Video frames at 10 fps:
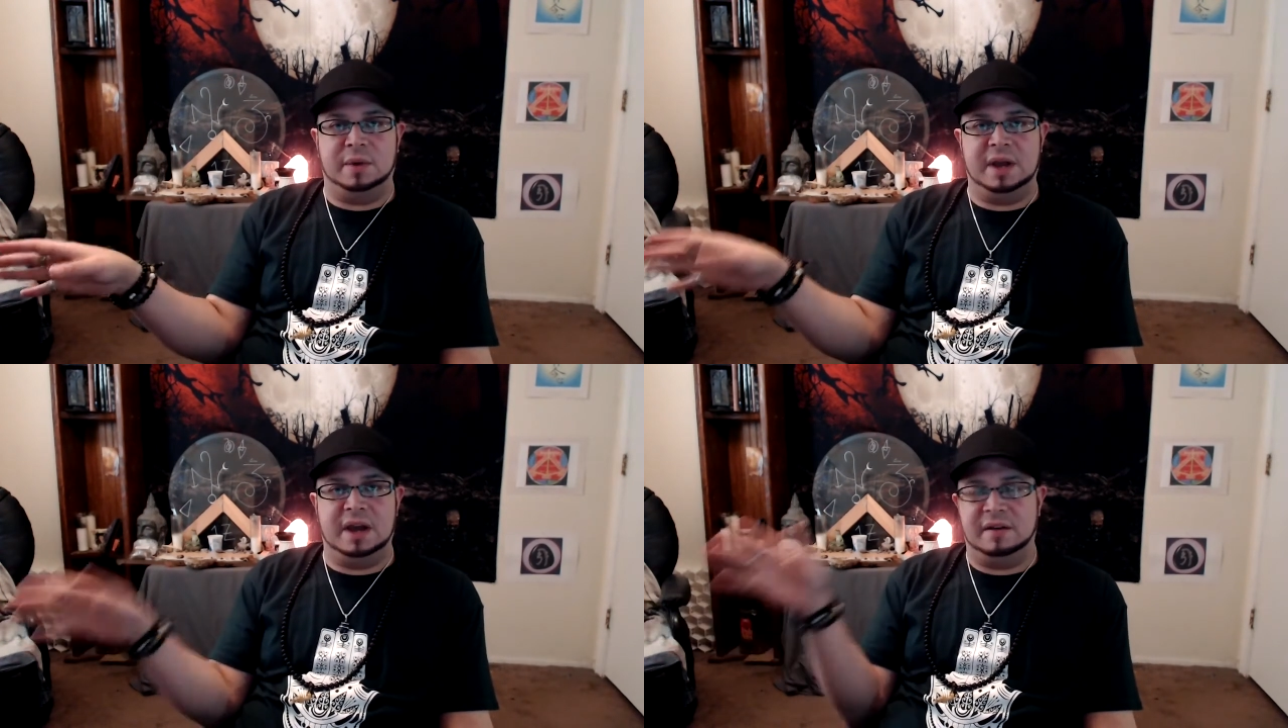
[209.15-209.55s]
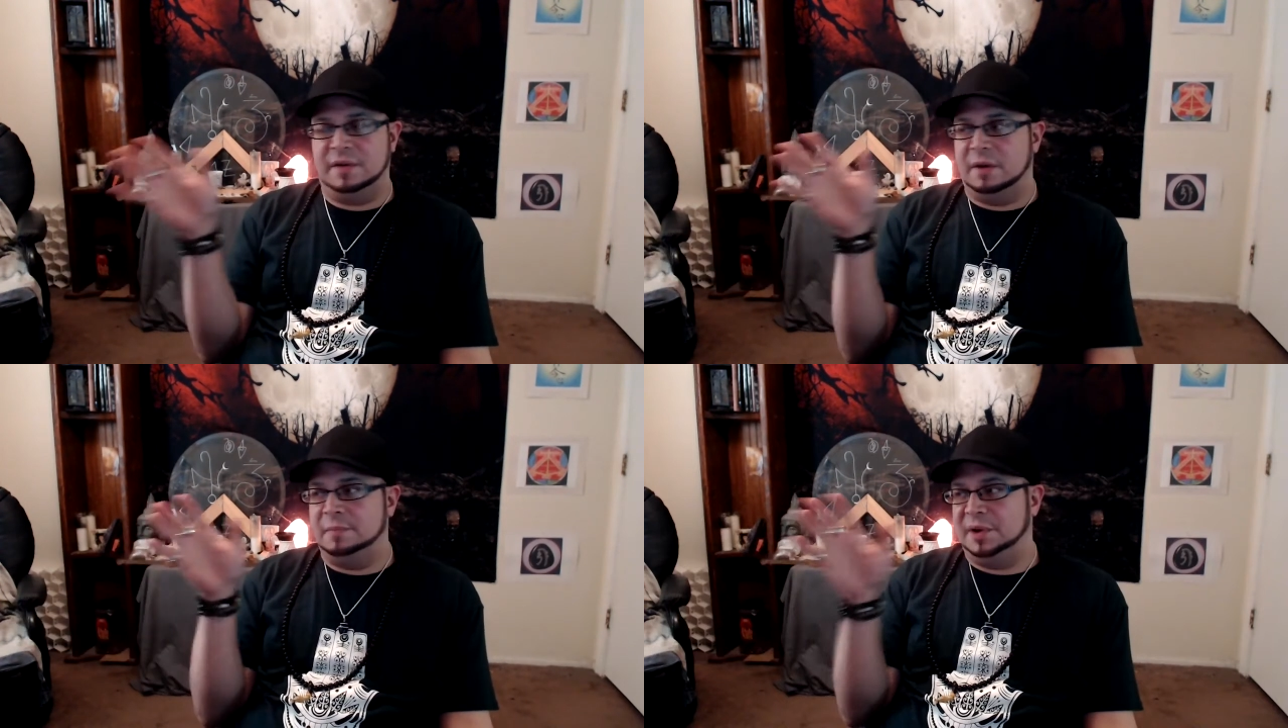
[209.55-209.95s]
We have
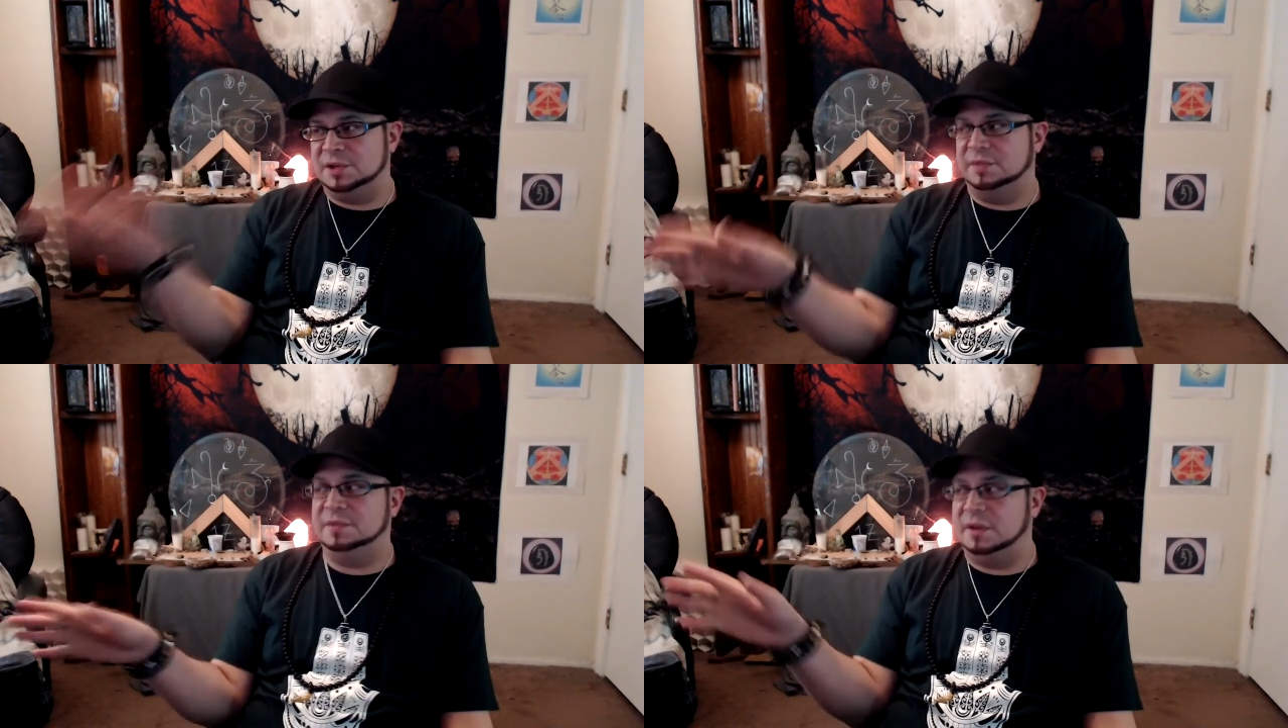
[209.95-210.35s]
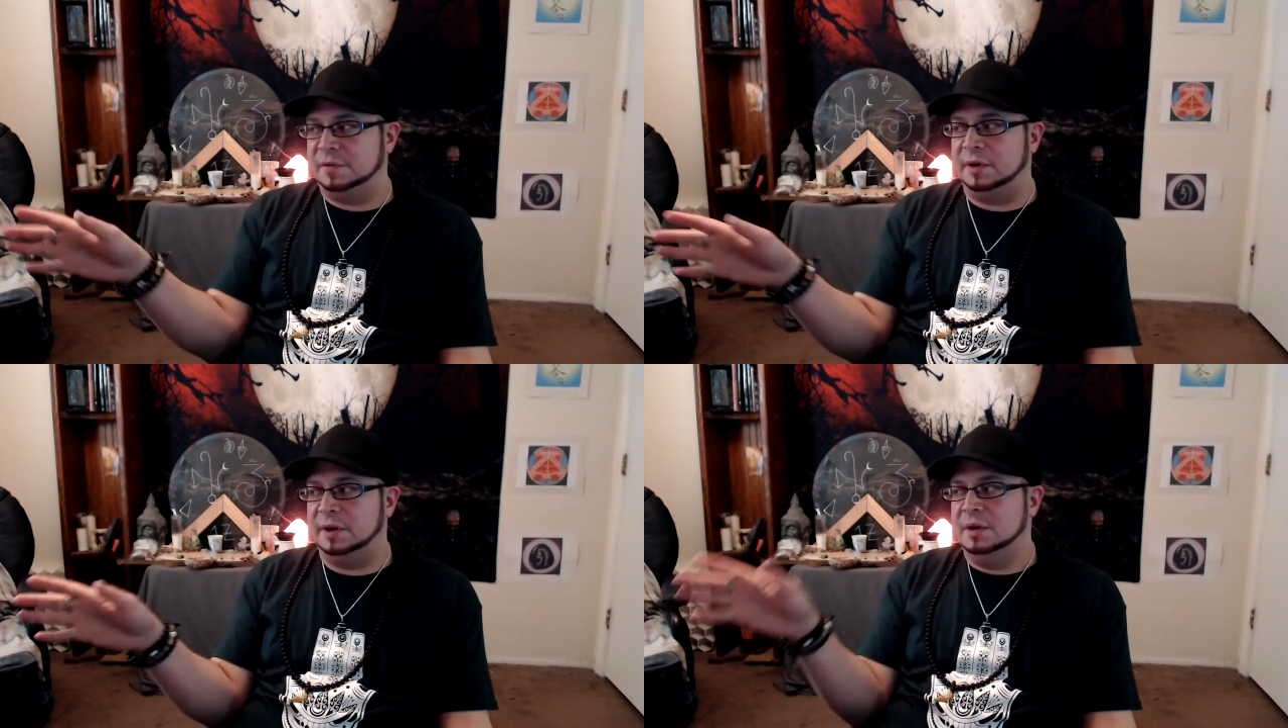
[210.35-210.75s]
a bunch of
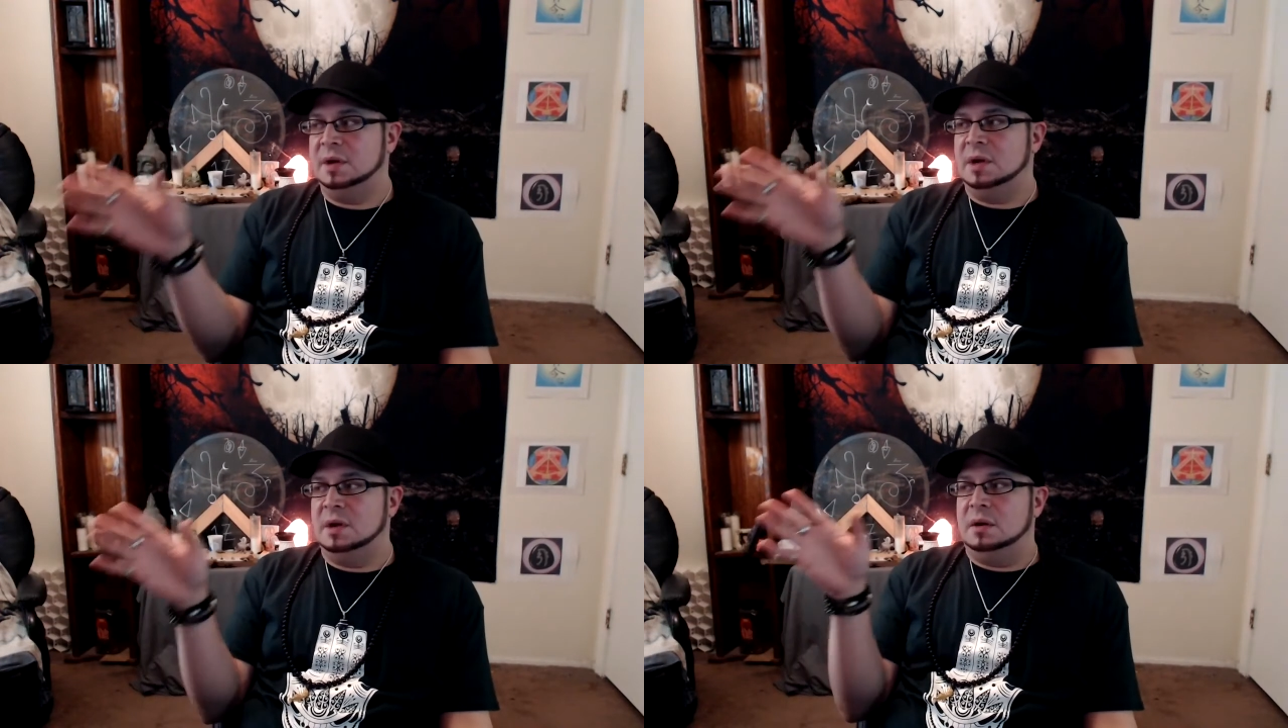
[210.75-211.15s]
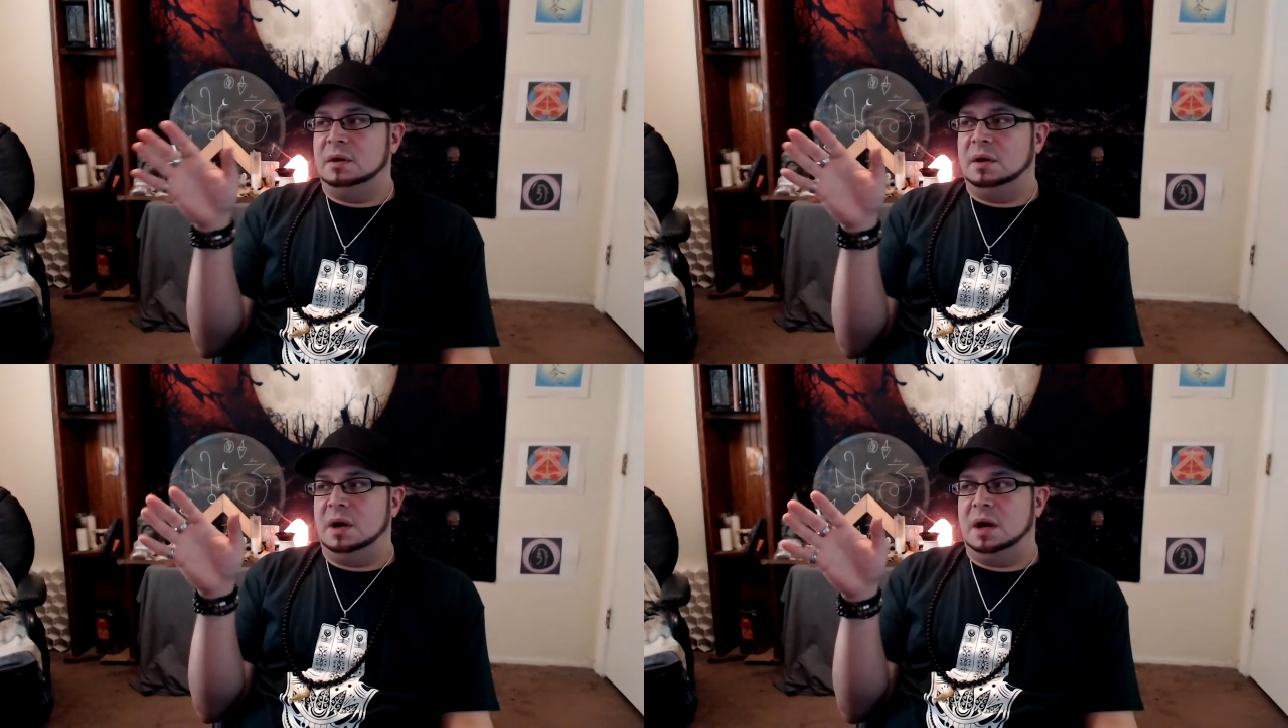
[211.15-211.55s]
different
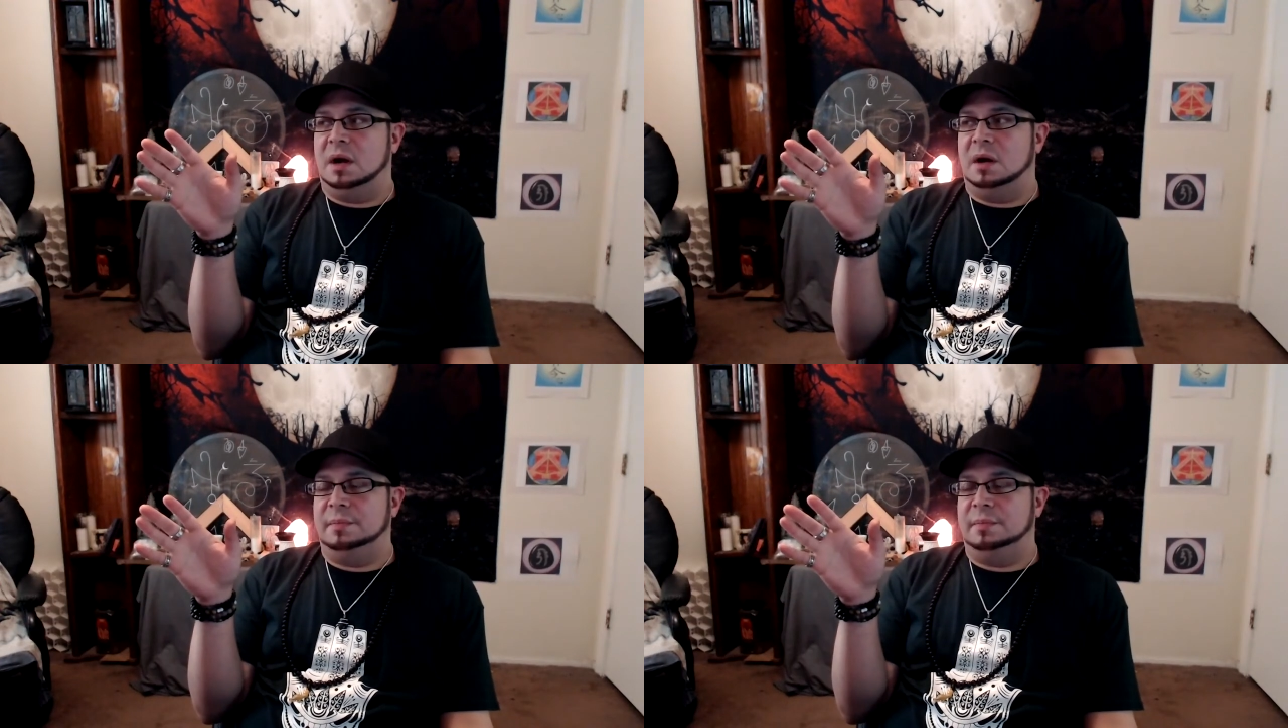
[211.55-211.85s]
uh,